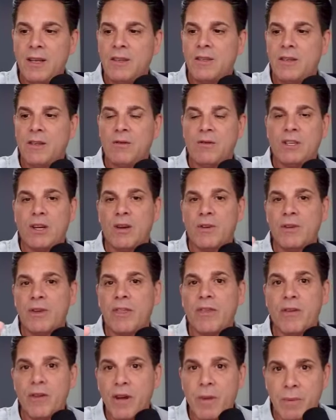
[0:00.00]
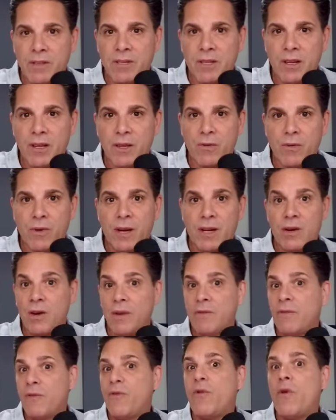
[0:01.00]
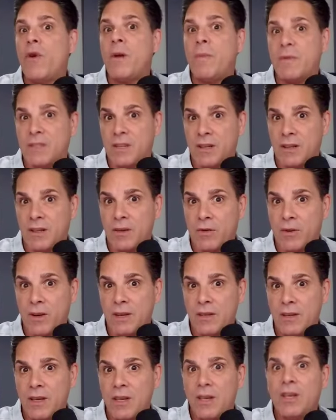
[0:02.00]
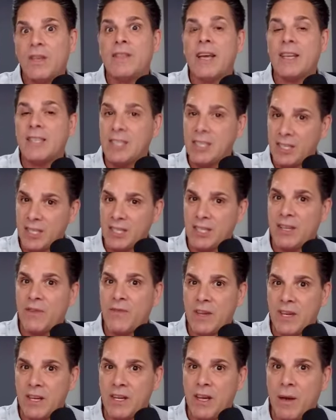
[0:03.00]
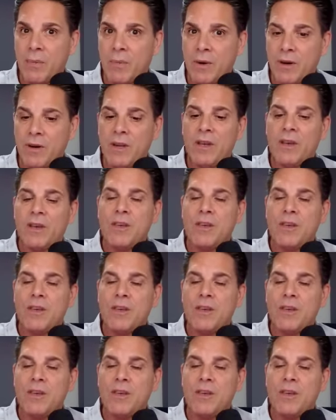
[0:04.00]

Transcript: to using only 30% of the grid or even 40% of the grid, that's a significant number.